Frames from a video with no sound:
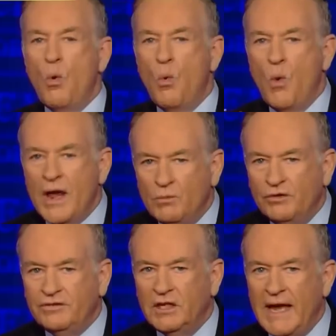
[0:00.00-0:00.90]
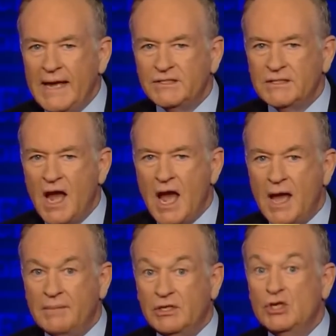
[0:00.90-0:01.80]
When was the last
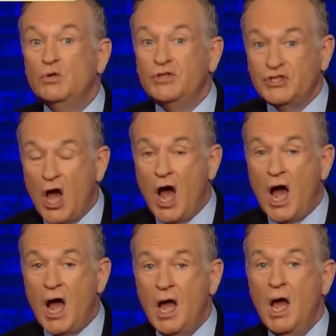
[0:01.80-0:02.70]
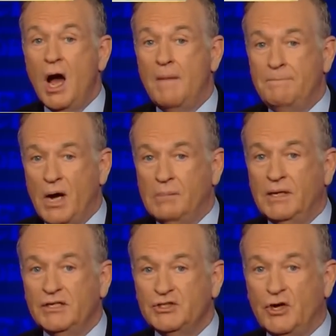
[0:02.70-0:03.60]
time you saw a
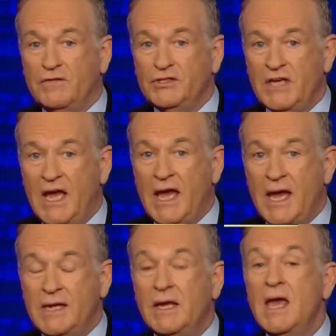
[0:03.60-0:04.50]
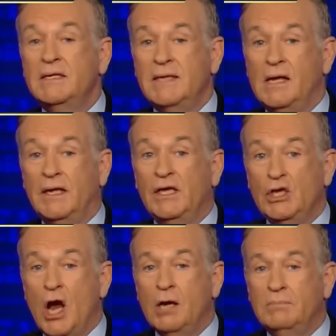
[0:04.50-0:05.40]
public service ad telling
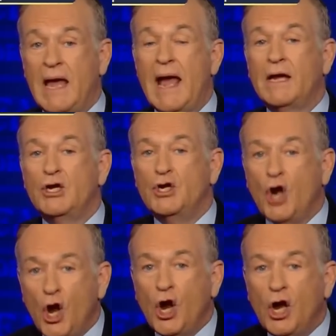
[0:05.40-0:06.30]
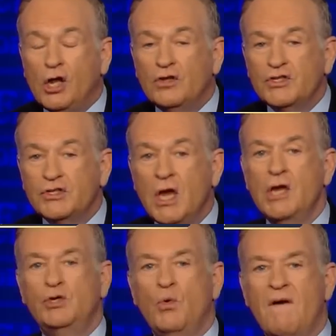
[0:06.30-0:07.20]
young black girls
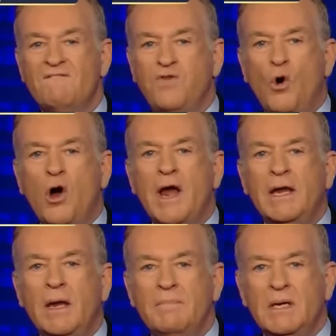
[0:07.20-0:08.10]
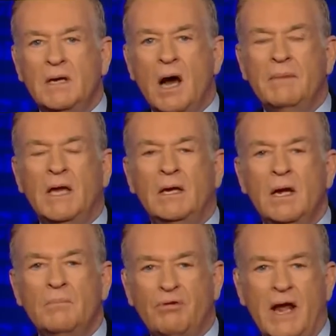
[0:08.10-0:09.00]
to avoid becoming
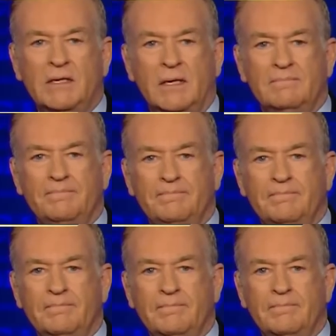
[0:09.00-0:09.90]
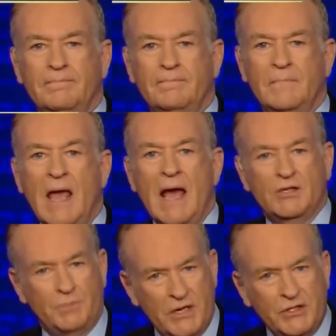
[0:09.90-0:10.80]
pregnant?
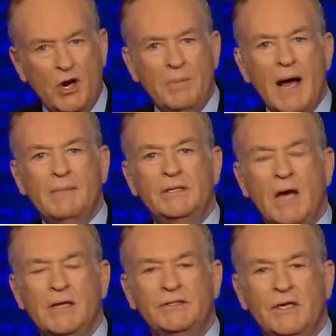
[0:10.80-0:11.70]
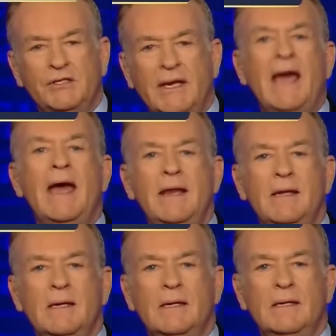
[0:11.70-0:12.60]
Has President Obama done such an ad?
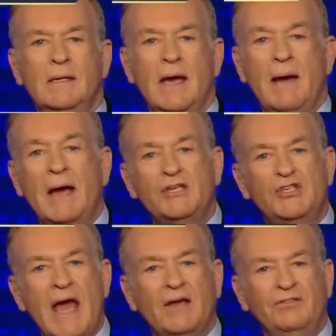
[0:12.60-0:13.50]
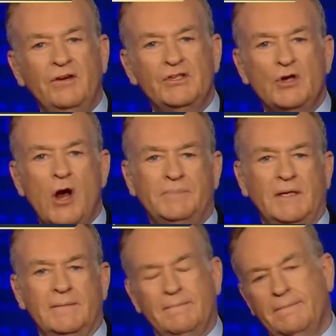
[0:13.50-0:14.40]
How about Jackson or Sharpton?